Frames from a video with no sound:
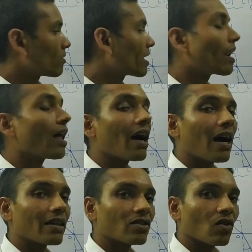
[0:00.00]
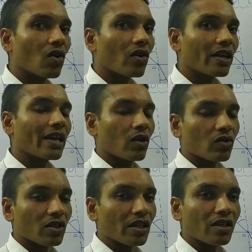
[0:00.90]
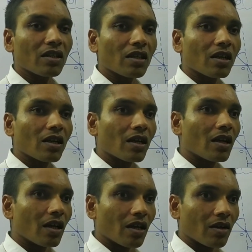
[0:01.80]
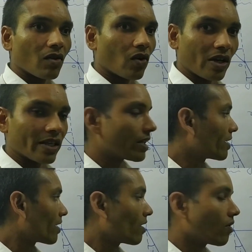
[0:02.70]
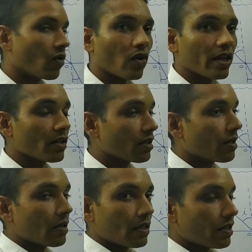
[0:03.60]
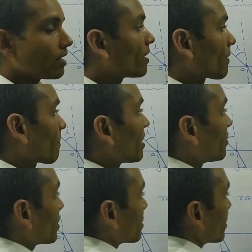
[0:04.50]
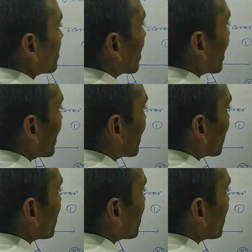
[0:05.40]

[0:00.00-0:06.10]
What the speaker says: glass or kerosene, and etc. Okay, here this is the rarer